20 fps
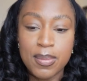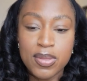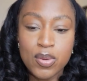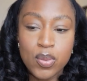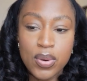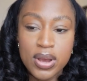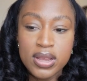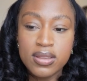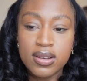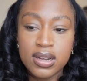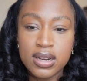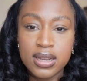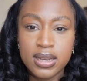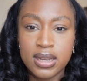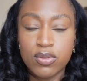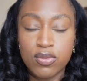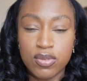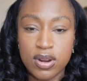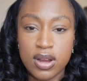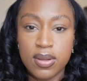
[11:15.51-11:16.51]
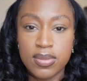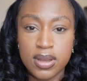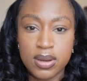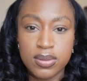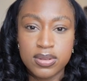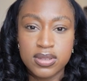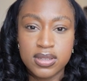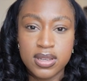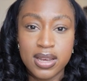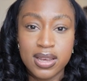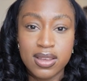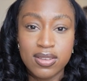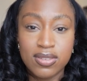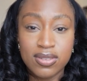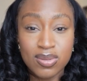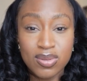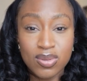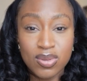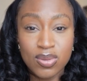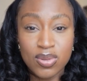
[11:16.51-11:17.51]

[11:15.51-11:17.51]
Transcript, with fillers: But the way to kind of get around that, I would say, is